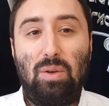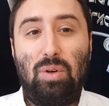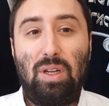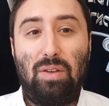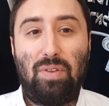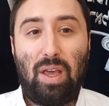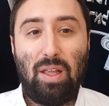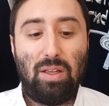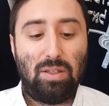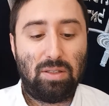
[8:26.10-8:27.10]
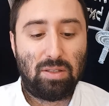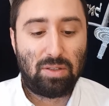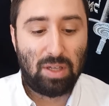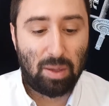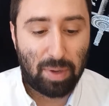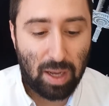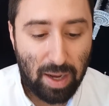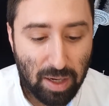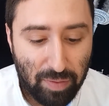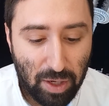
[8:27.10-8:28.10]
We don't have tcheles.
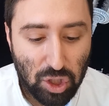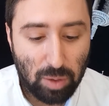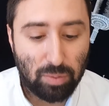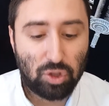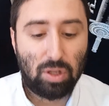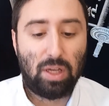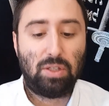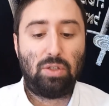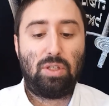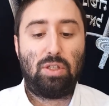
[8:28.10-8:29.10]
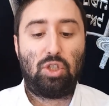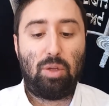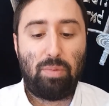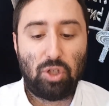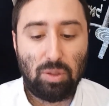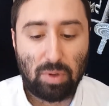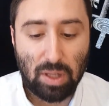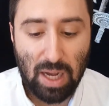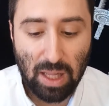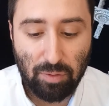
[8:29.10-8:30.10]
Hagav yishom nijulas of sitzis shal pishtim
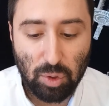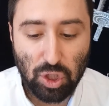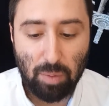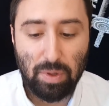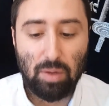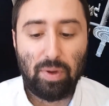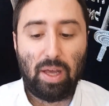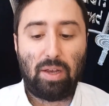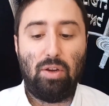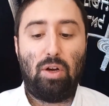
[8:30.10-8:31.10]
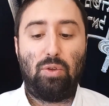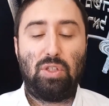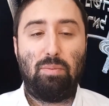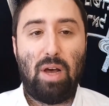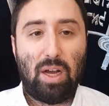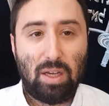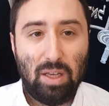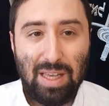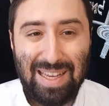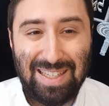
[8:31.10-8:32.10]
klal of yishar minim hachino. The smak
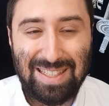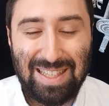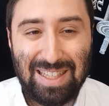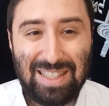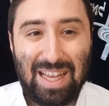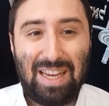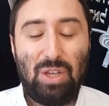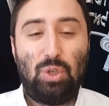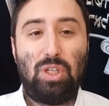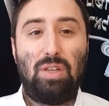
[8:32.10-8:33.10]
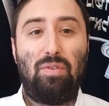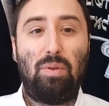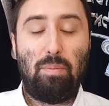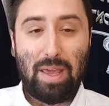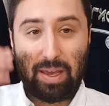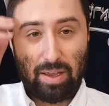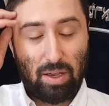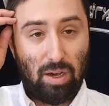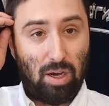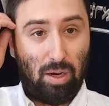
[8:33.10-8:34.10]
says that you shouldn't even make
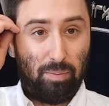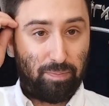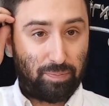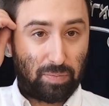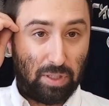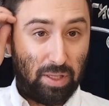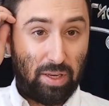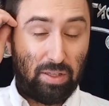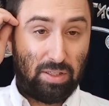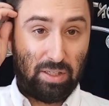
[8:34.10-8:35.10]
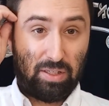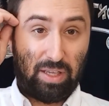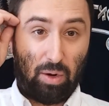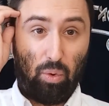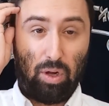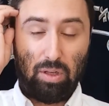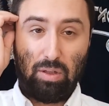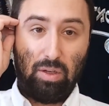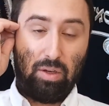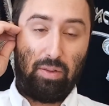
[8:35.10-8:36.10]
linen sitzis at all,
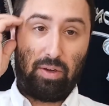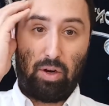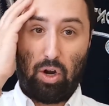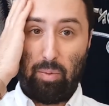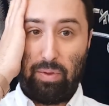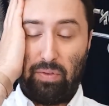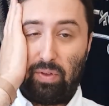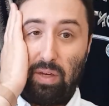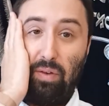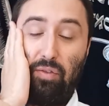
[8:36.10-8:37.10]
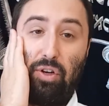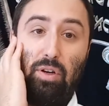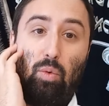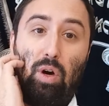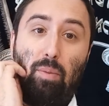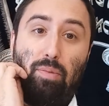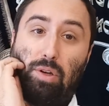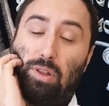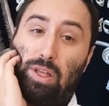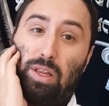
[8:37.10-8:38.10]
the garment, even if you're going to want to
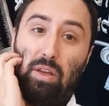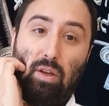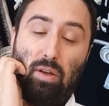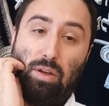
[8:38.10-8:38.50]
put linen